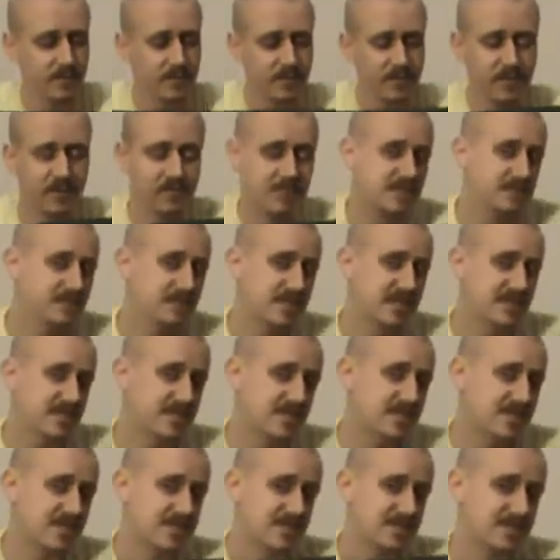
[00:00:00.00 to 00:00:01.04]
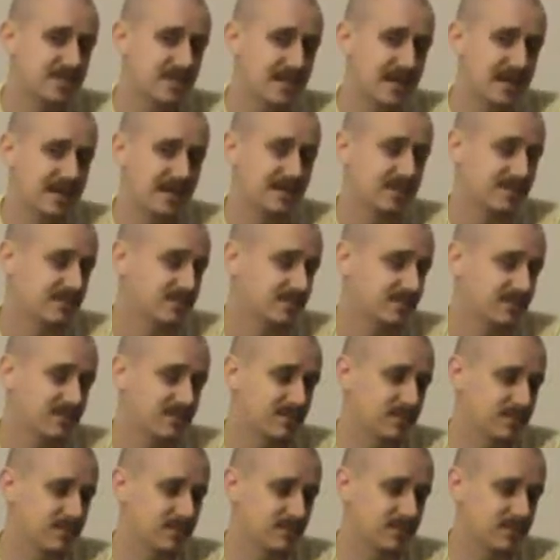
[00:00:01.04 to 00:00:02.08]
15 minutes it takes to make
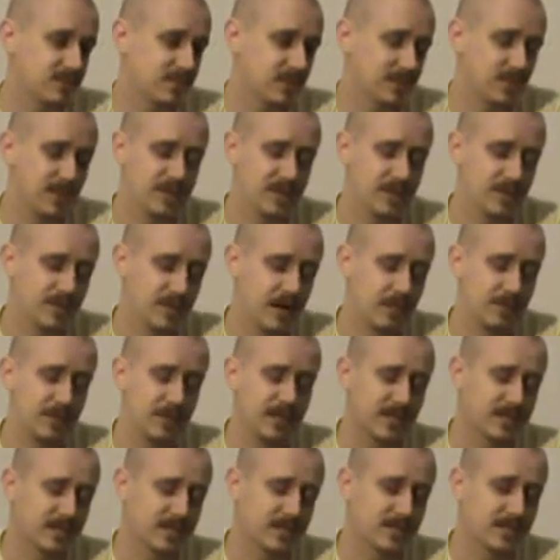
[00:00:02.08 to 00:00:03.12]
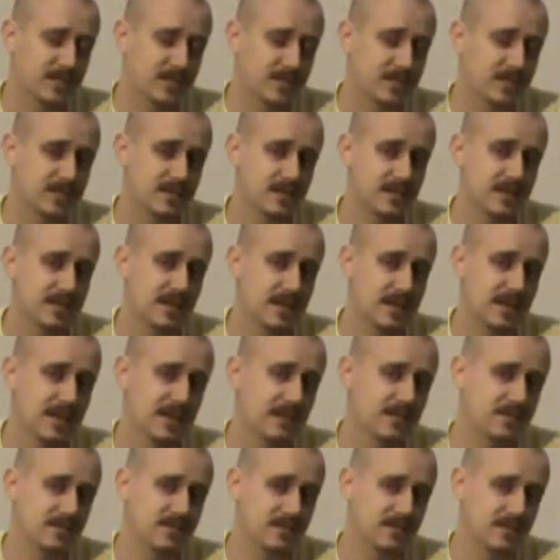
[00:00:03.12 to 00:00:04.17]
a piece of crap like this
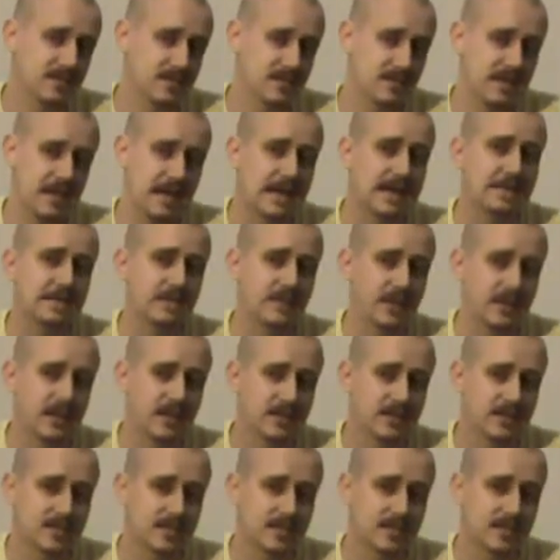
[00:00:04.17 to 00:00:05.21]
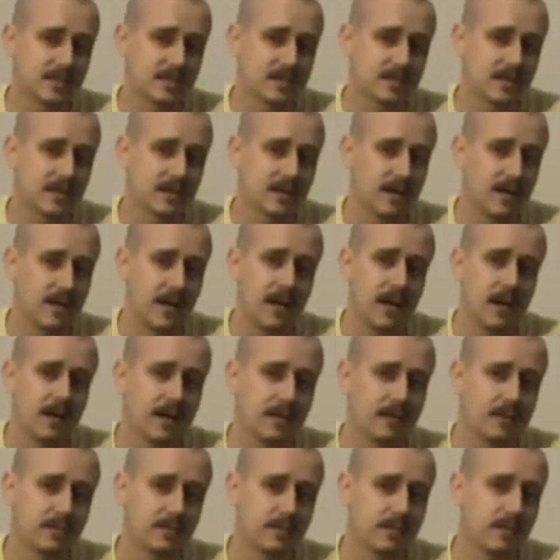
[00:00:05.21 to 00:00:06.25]
and the $8
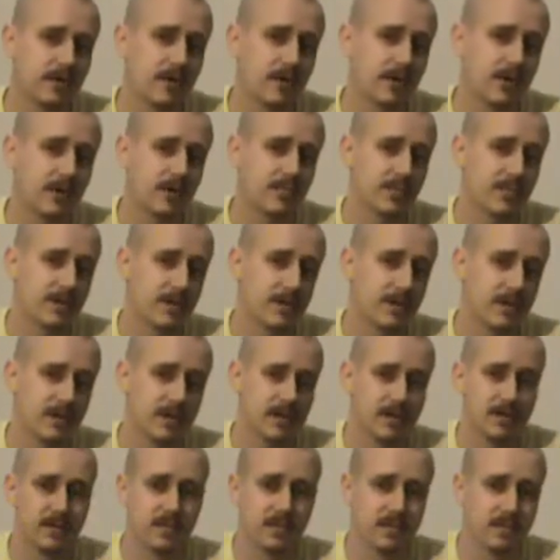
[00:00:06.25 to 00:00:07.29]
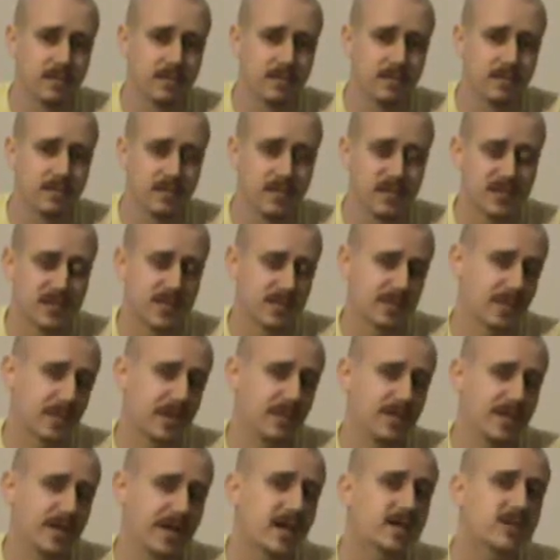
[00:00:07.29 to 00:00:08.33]
on garb and something
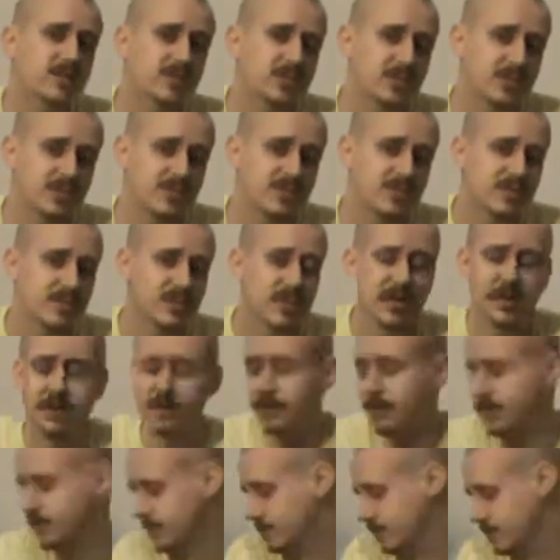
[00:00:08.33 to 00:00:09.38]
I might actually use later.